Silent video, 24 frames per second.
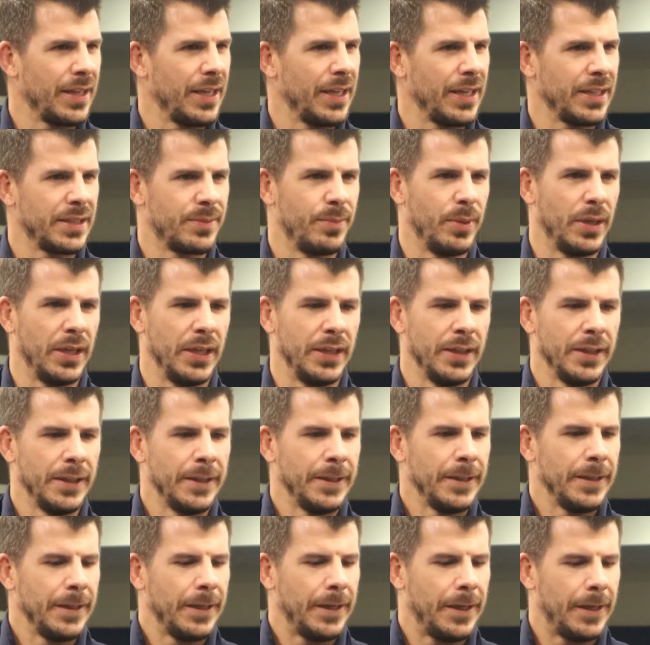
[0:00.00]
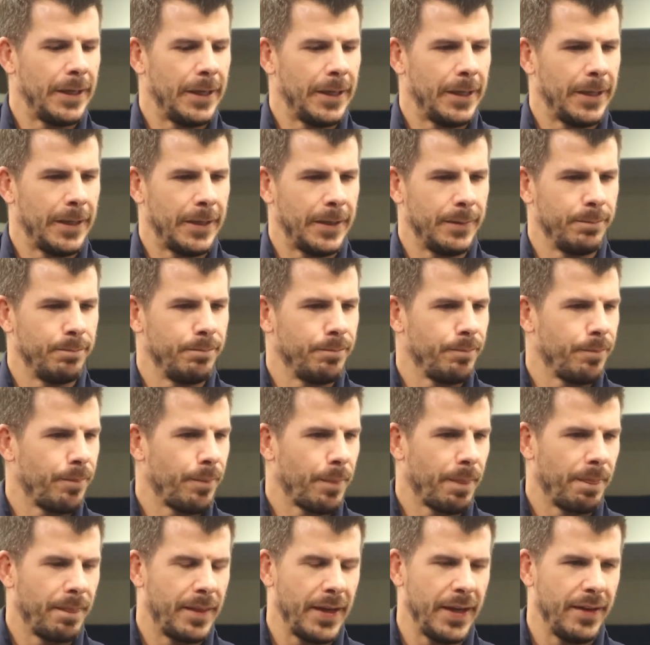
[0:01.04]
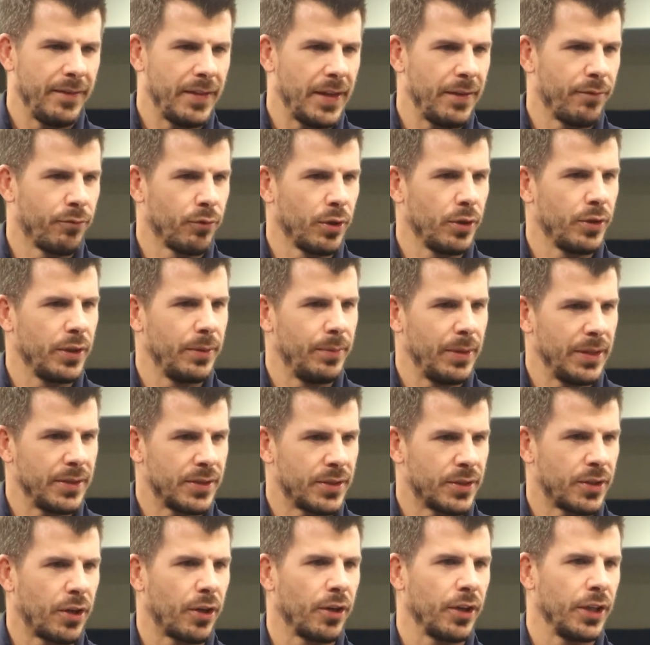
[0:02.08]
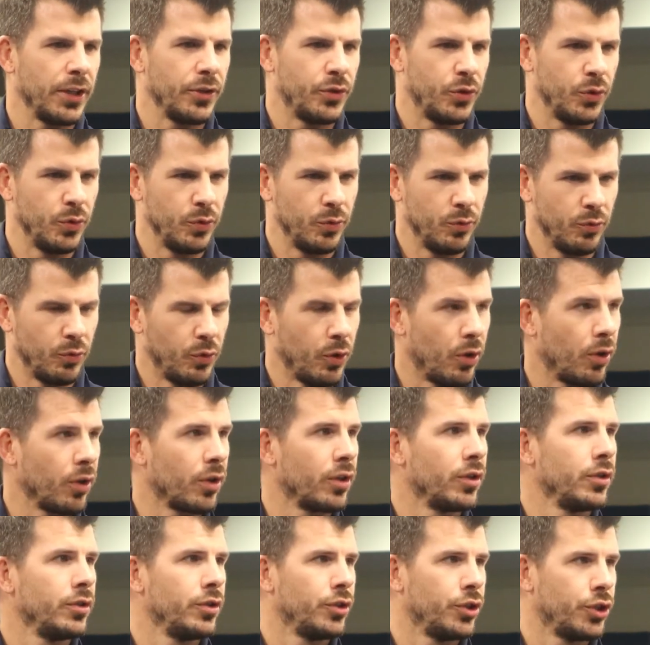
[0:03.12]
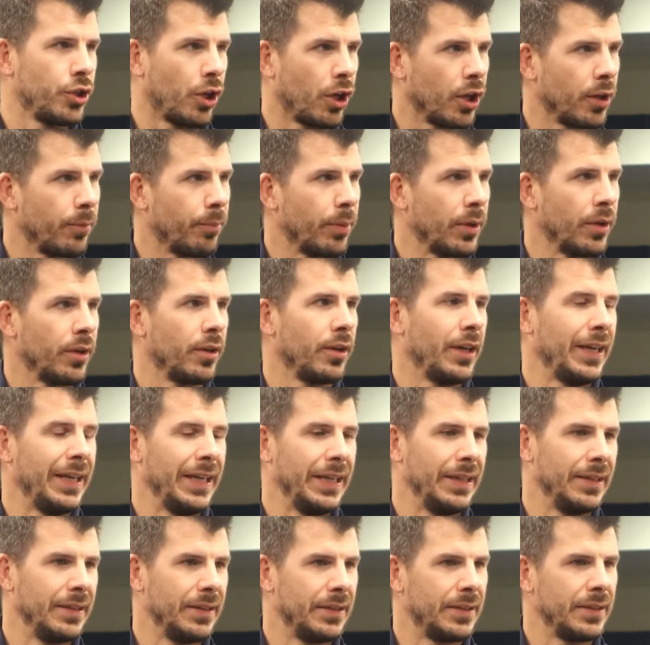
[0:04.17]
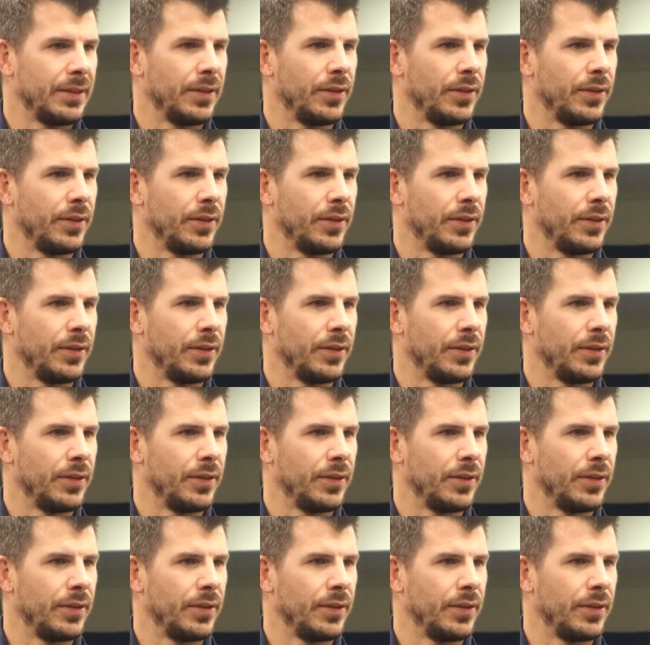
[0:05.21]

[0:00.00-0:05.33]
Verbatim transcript: things, but um, they, have really been starting to look sharper and yeah.